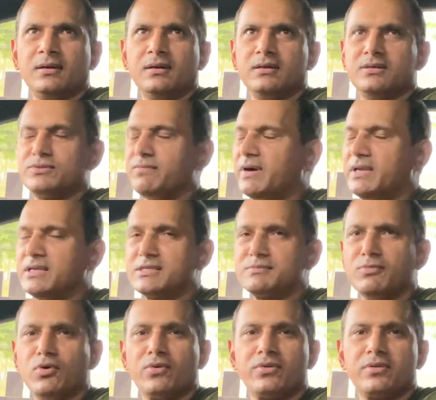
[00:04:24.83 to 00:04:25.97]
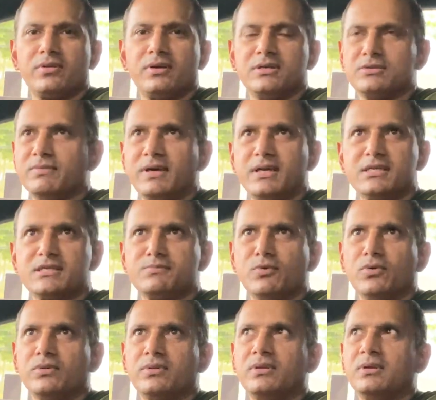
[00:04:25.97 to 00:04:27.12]
it's very smooth. It's
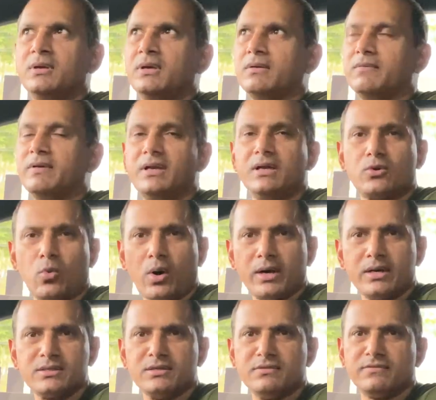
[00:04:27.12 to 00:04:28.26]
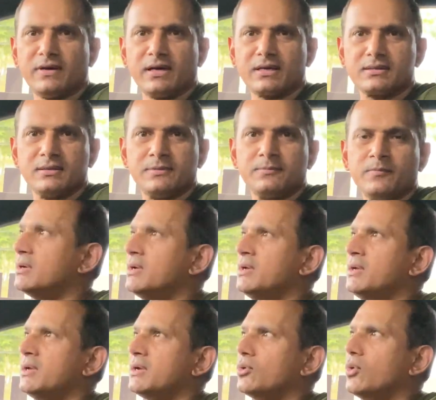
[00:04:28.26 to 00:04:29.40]
very quiet. In fact,
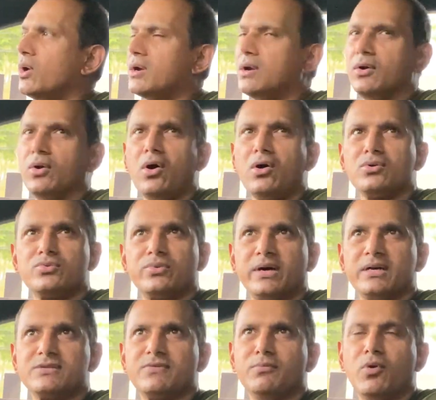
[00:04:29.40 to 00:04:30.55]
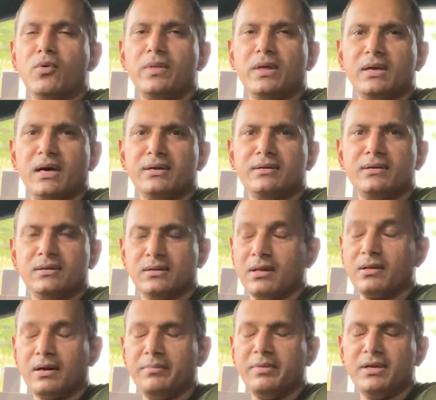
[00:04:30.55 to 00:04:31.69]
go on long drives for more than
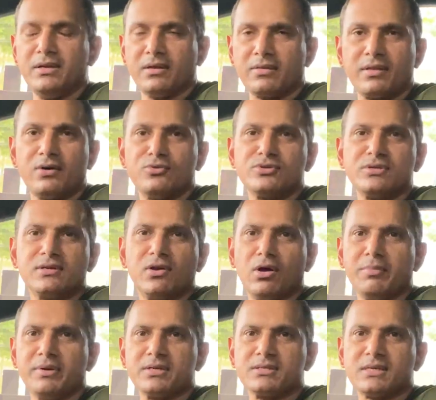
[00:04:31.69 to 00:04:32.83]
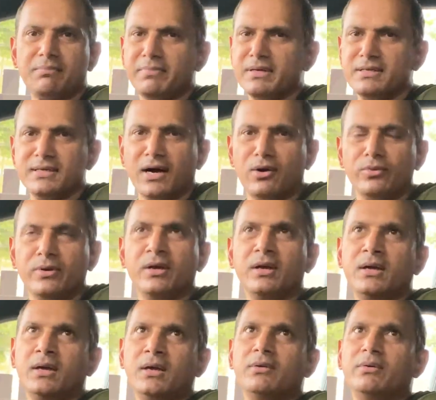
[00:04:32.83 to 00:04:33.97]
1,000 kilometers up and down.
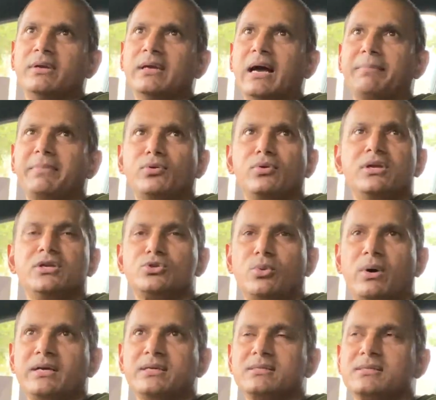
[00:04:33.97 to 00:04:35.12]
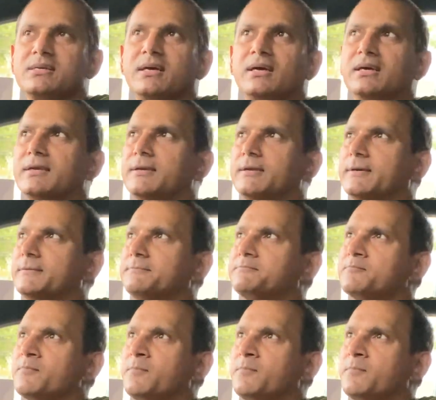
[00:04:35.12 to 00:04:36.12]
It happened only twice, and